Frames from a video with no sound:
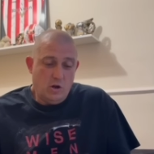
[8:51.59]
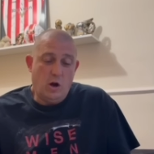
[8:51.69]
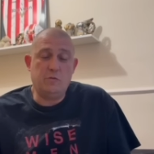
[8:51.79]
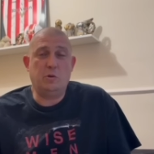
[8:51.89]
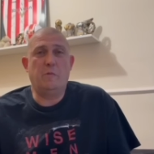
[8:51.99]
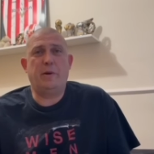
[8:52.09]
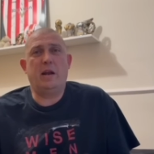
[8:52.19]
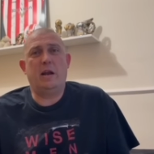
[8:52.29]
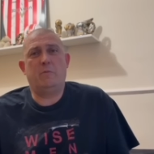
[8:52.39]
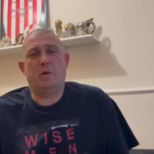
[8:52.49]
Obviously, we're
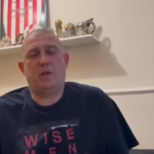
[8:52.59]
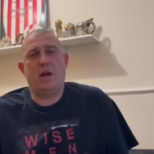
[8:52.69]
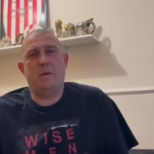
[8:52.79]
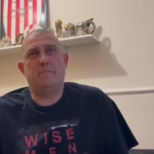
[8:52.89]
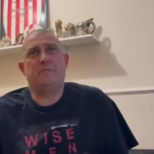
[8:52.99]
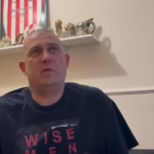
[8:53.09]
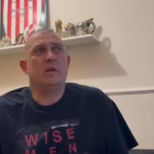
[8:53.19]
being linked with Jayden